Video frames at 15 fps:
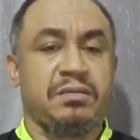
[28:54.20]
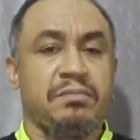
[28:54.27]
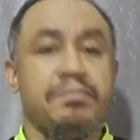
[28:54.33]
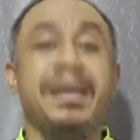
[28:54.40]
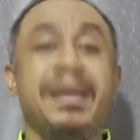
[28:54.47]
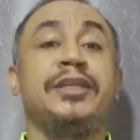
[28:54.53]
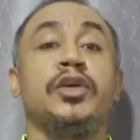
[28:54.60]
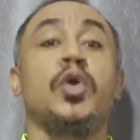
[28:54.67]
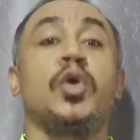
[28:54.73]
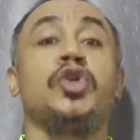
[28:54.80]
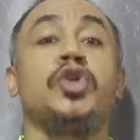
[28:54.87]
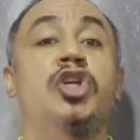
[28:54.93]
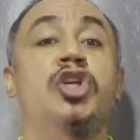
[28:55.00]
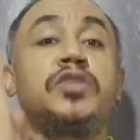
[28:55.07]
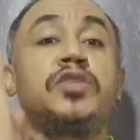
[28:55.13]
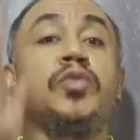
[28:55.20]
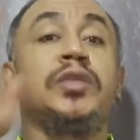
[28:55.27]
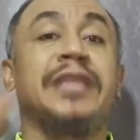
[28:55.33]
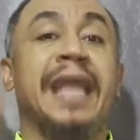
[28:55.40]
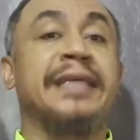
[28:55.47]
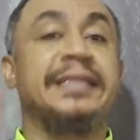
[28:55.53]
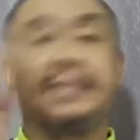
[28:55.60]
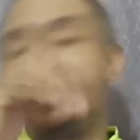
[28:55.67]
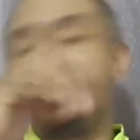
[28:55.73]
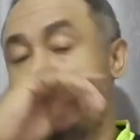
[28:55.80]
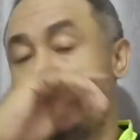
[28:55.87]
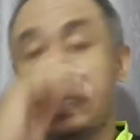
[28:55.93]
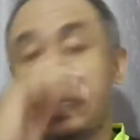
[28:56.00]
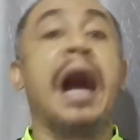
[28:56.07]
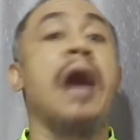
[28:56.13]
Make the road just smooth like silk.
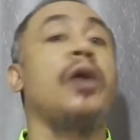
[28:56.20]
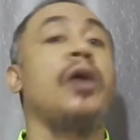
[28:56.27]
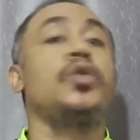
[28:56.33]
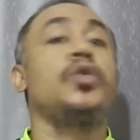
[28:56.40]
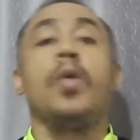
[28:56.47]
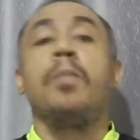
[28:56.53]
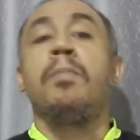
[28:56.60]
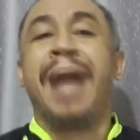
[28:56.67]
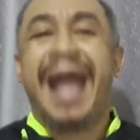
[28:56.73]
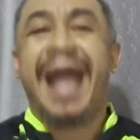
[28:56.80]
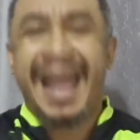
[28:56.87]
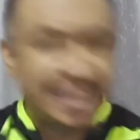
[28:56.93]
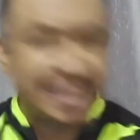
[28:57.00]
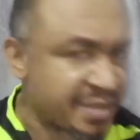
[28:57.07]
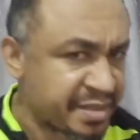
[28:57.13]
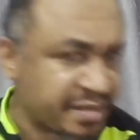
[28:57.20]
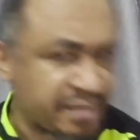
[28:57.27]
I have no mind.